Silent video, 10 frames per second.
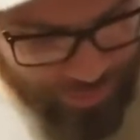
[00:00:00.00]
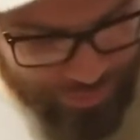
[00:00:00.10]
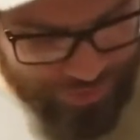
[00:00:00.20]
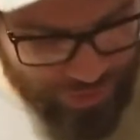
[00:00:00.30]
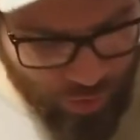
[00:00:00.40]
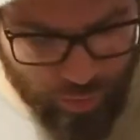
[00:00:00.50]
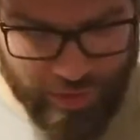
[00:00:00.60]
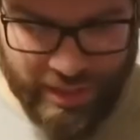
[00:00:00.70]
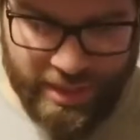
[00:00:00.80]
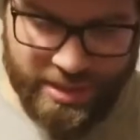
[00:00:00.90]
So
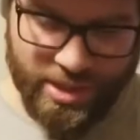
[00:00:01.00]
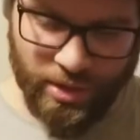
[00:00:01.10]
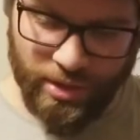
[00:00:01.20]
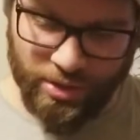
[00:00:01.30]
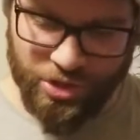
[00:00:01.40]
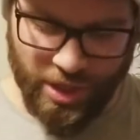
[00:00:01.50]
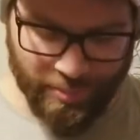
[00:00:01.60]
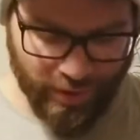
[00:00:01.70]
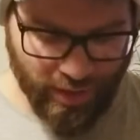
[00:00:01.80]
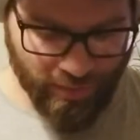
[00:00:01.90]
he is a little
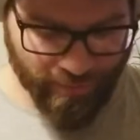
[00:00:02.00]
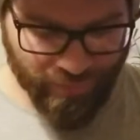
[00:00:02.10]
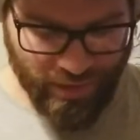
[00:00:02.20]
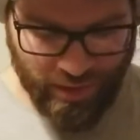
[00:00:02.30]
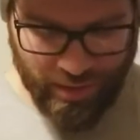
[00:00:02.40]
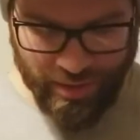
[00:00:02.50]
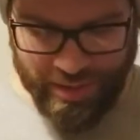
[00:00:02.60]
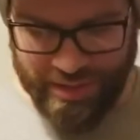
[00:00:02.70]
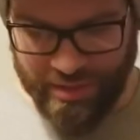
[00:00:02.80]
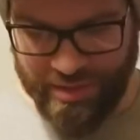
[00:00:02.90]
jumpy.
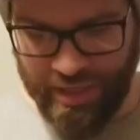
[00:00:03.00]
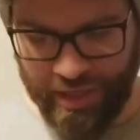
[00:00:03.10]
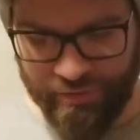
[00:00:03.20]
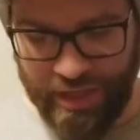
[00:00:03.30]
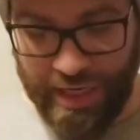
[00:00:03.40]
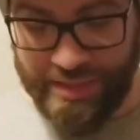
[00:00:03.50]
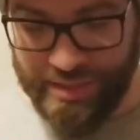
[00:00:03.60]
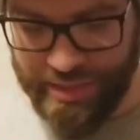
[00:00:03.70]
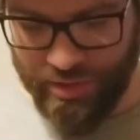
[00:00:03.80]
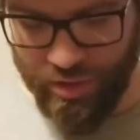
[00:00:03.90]
He doesn't have the
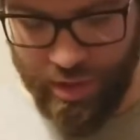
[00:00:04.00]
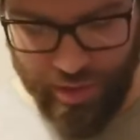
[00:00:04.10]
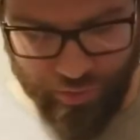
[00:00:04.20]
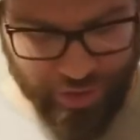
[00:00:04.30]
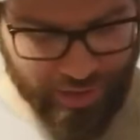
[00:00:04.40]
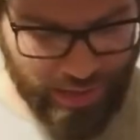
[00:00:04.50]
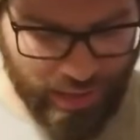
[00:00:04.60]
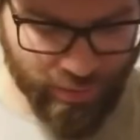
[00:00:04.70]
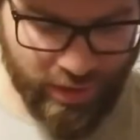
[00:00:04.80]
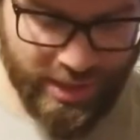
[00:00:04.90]
ideal coloring that
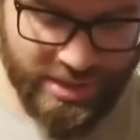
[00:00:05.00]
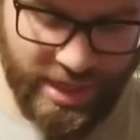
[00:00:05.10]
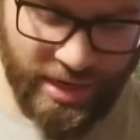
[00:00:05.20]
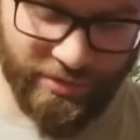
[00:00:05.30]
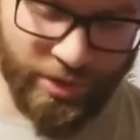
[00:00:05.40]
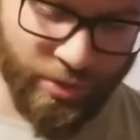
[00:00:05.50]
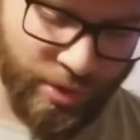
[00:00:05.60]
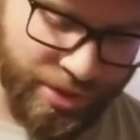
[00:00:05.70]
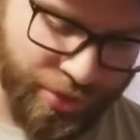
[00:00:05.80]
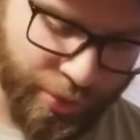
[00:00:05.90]
I would like to have in an
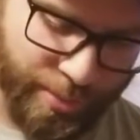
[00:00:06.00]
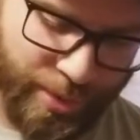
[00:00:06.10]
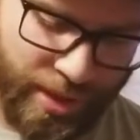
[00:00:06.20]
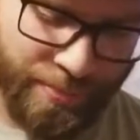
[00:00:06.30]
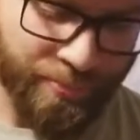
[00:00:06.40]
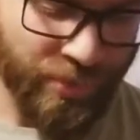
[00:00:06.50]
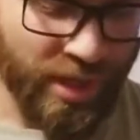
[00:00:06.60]
orange dream pin.